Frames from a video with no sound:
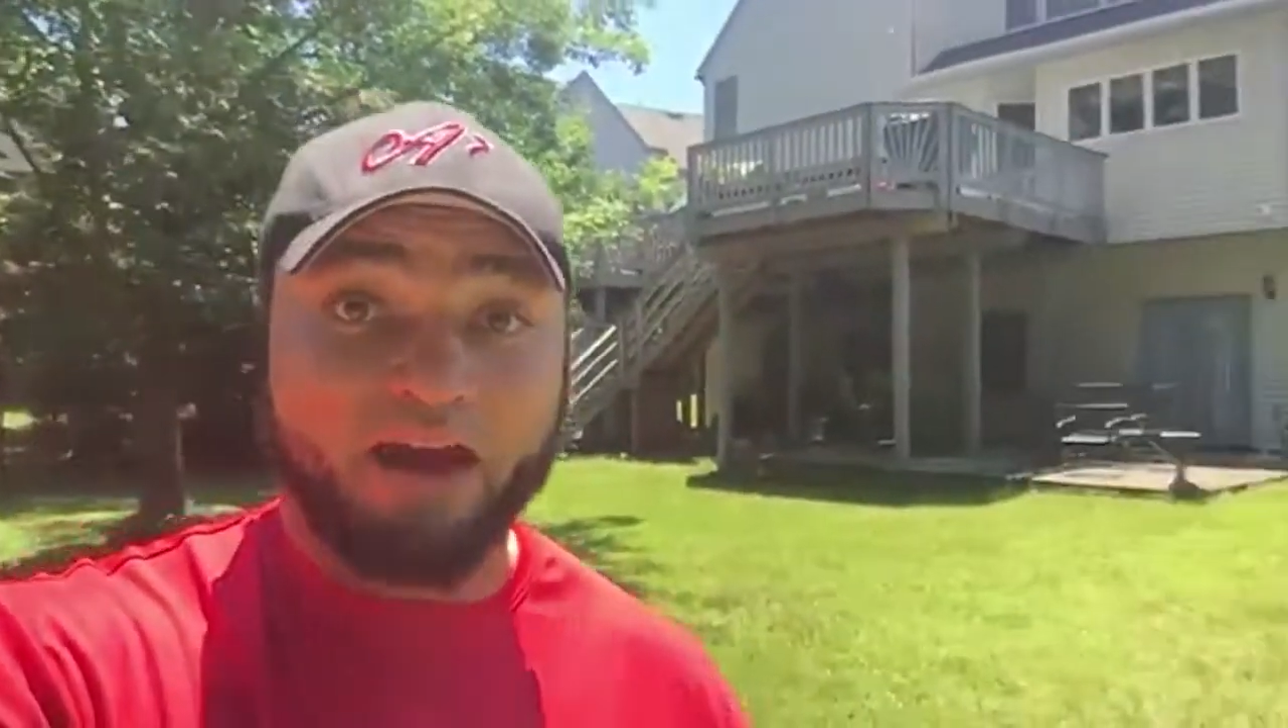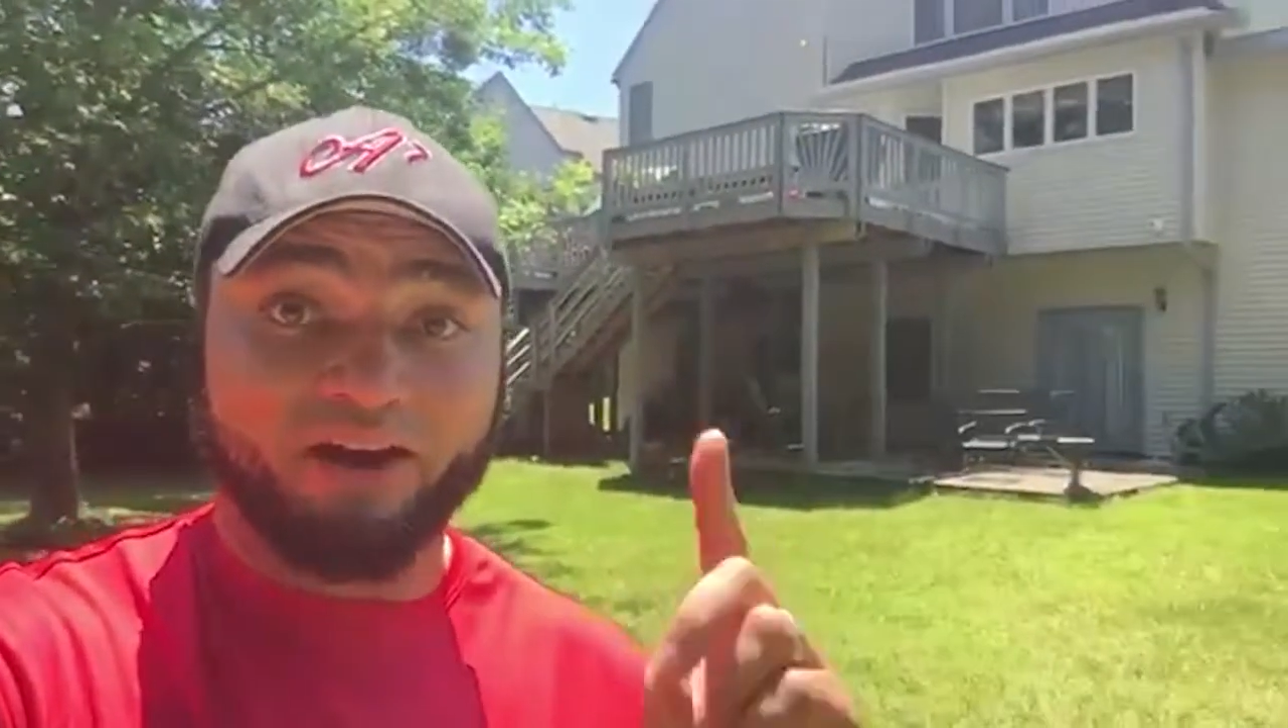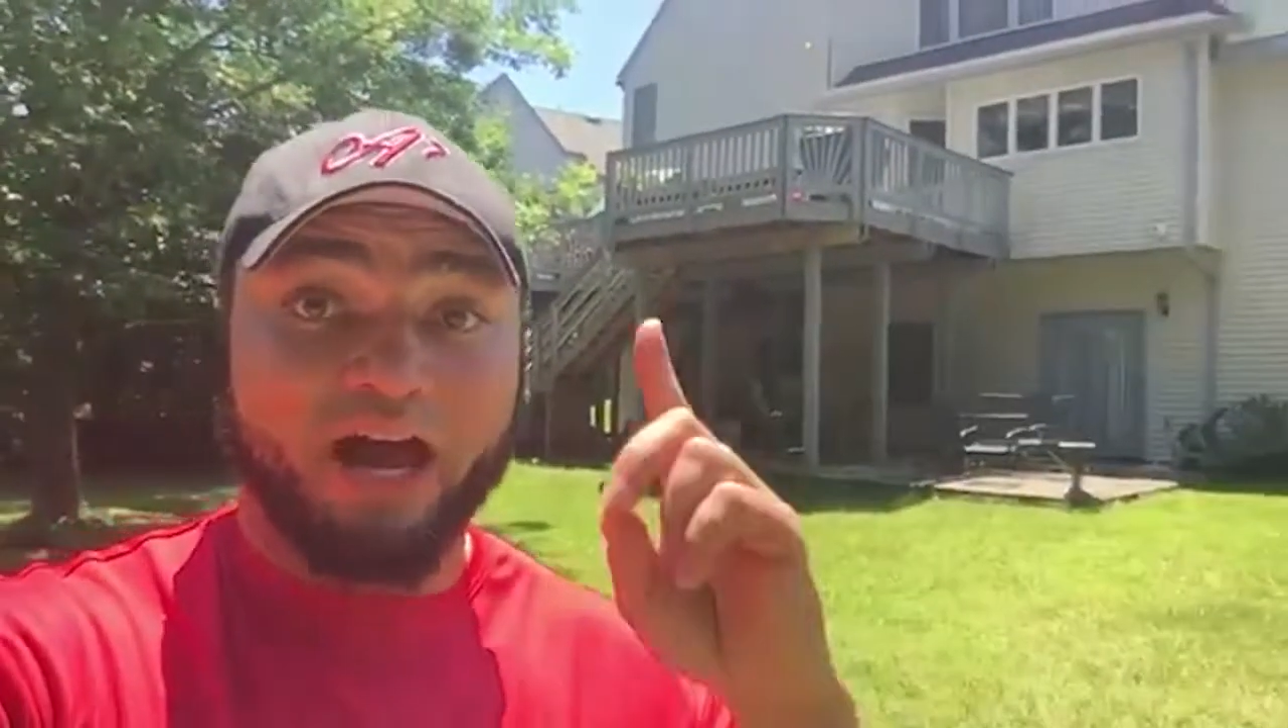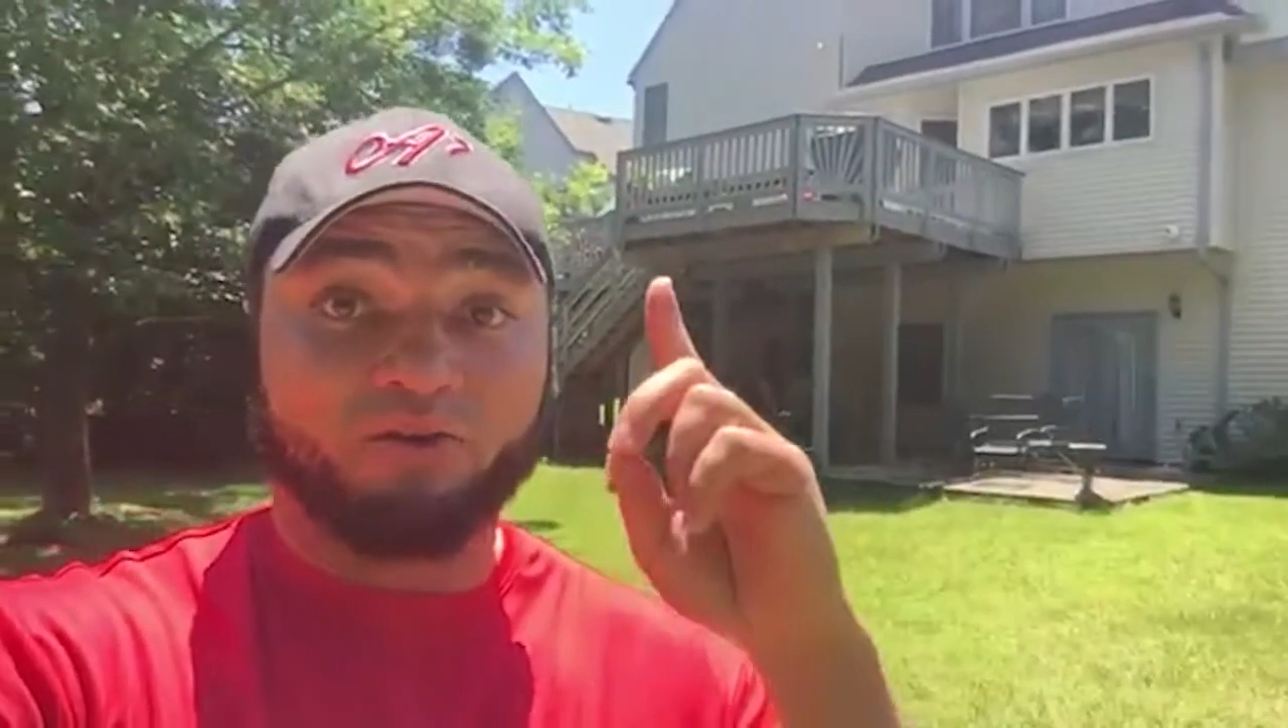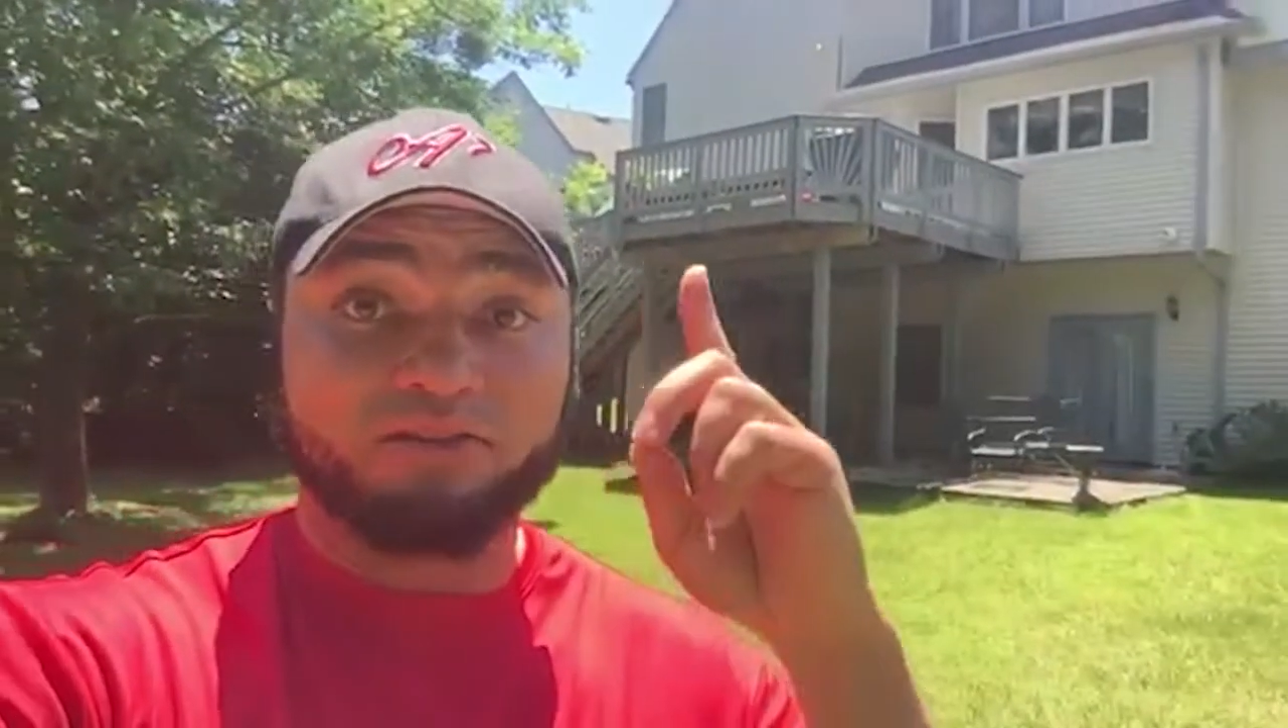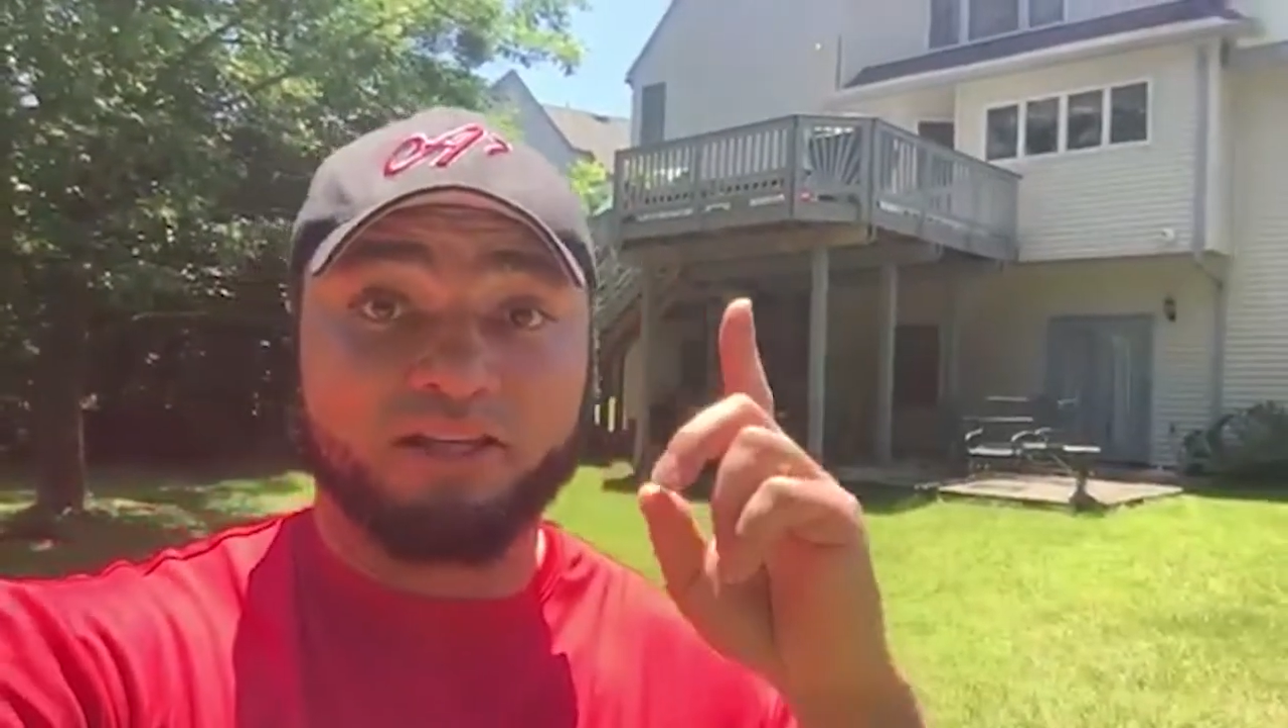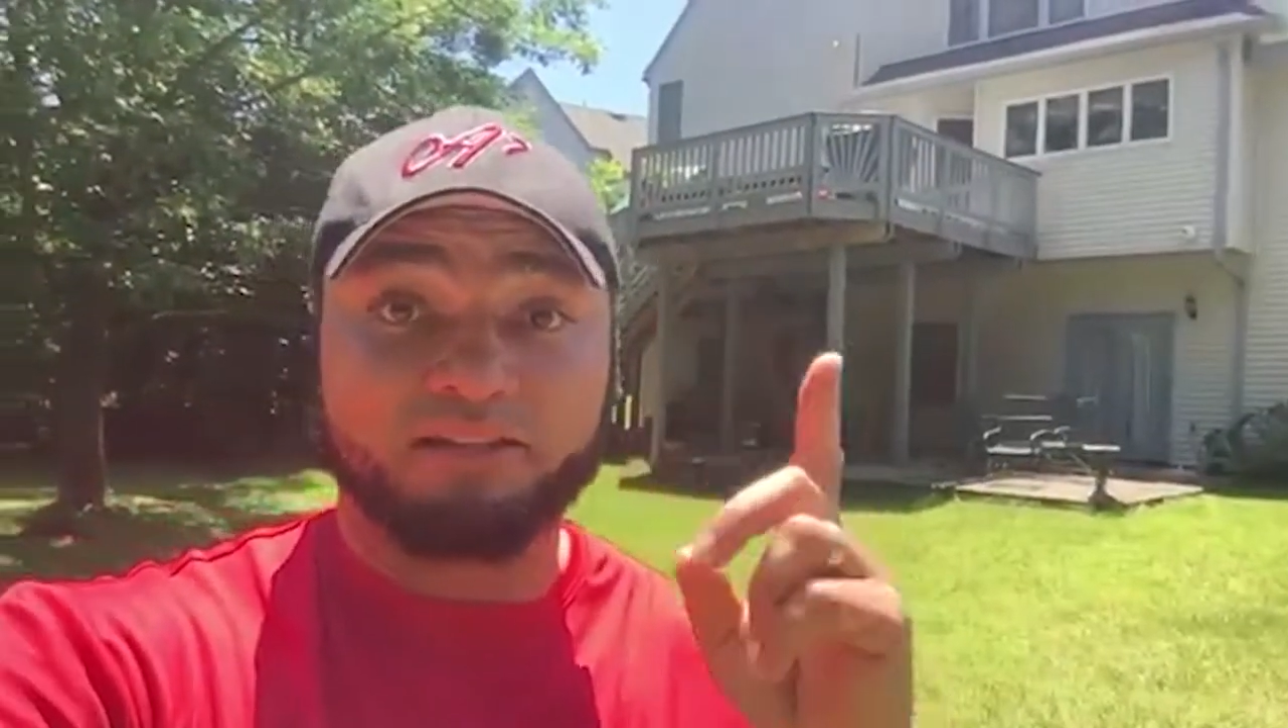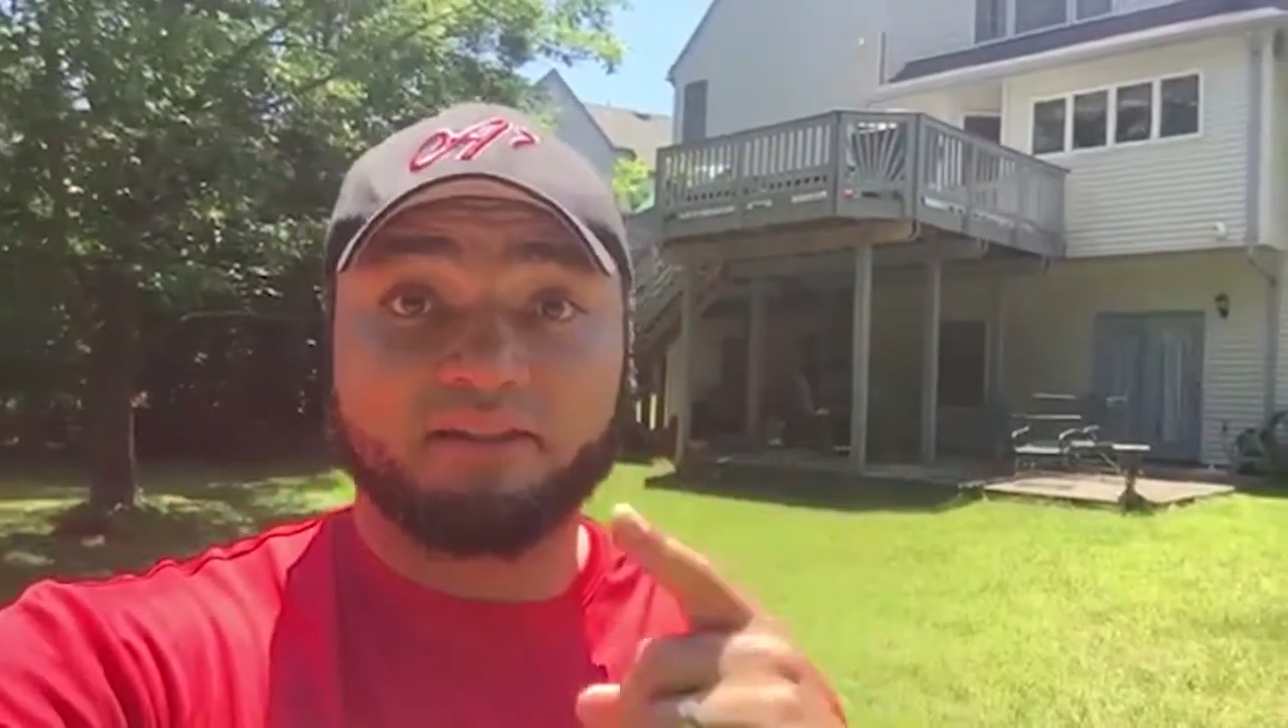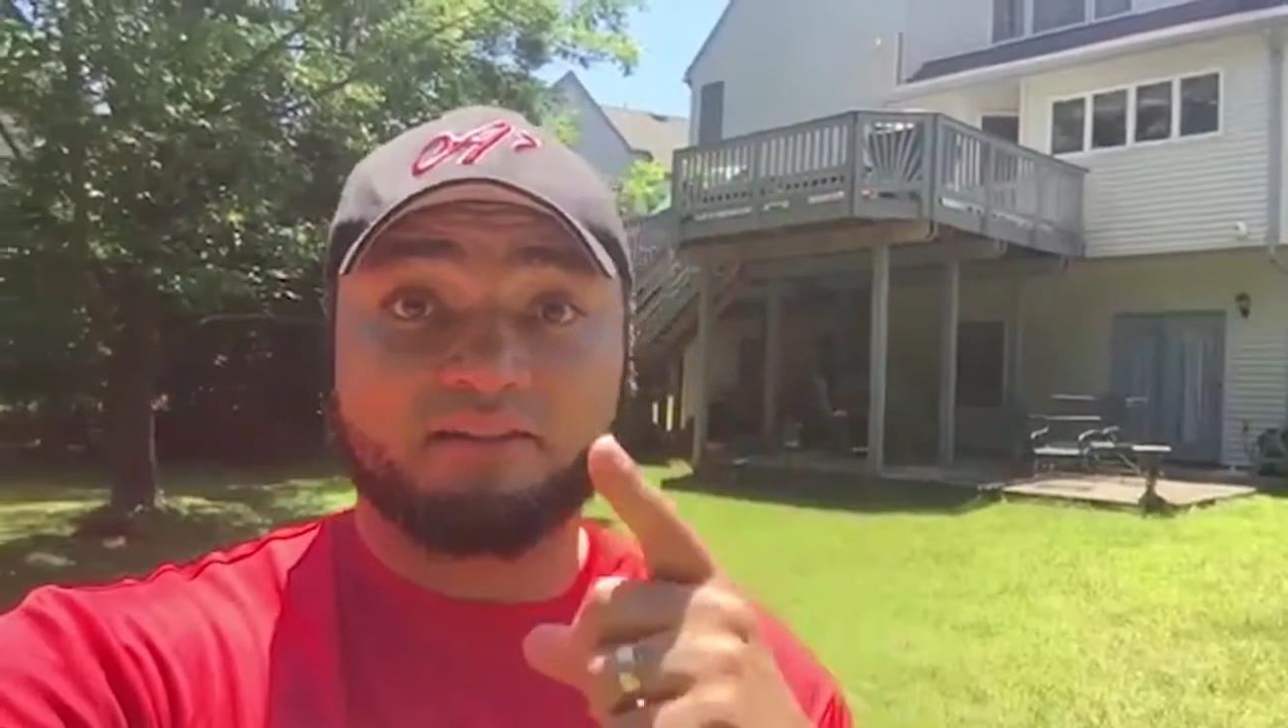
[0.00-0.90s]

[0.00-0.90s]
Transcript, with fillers: have a house like